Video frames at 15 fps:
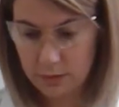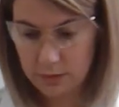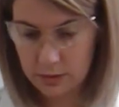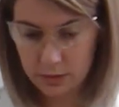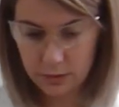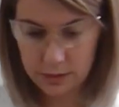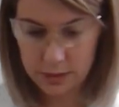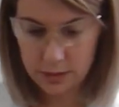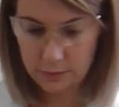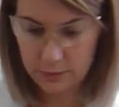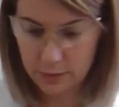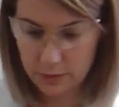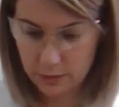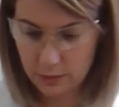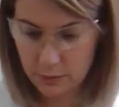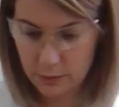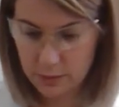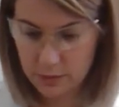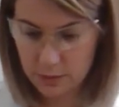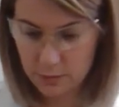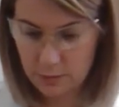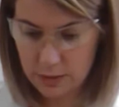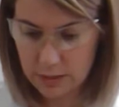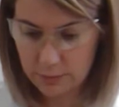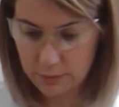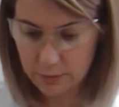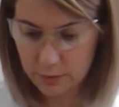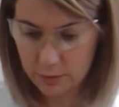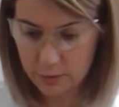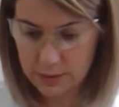So let's give it a quick swab
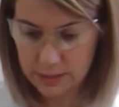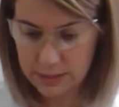real quick